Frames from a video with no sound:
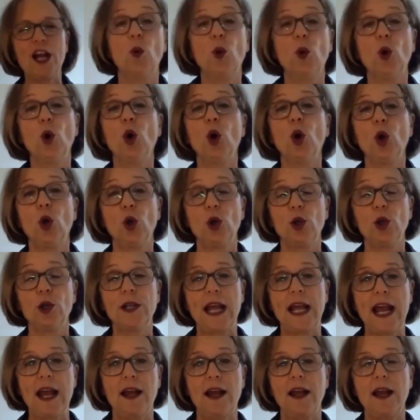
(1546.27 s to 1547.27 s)
world
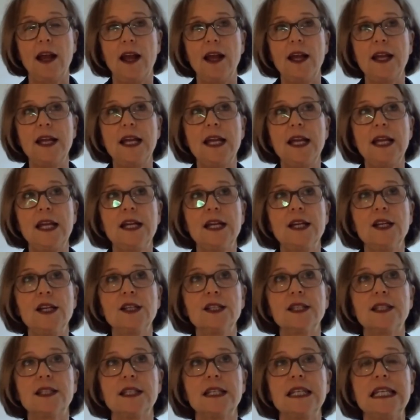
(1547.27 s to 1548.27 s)

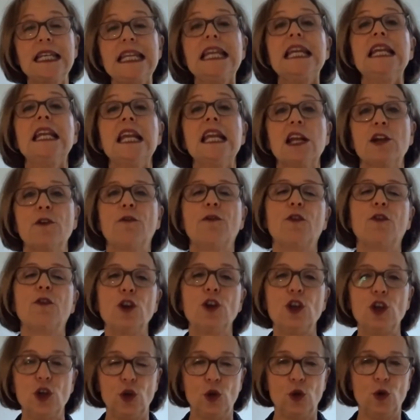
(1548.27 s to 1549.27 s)
is needing for
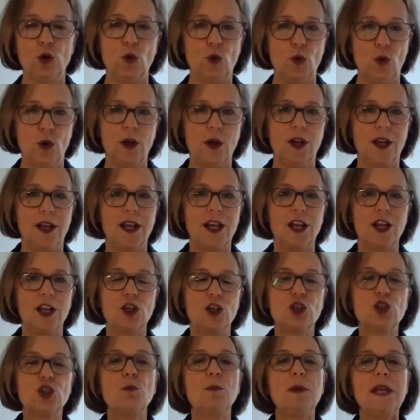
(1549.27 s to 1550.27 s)
you
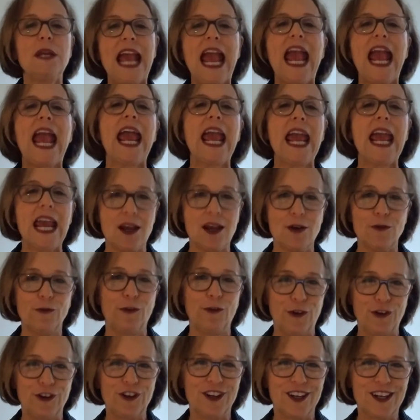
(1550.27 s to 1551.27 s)
to behave,
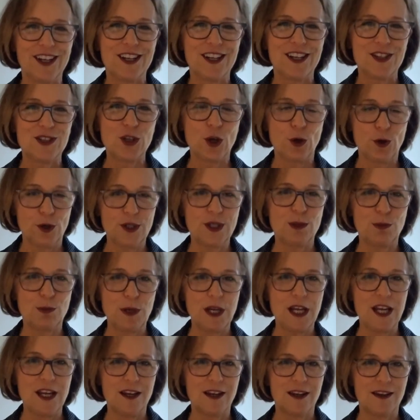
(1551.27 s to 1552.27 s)
so to
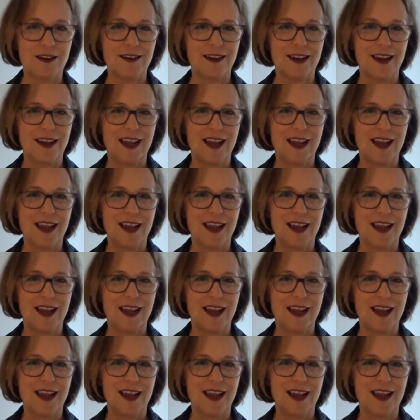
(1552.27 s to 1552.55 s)
speak.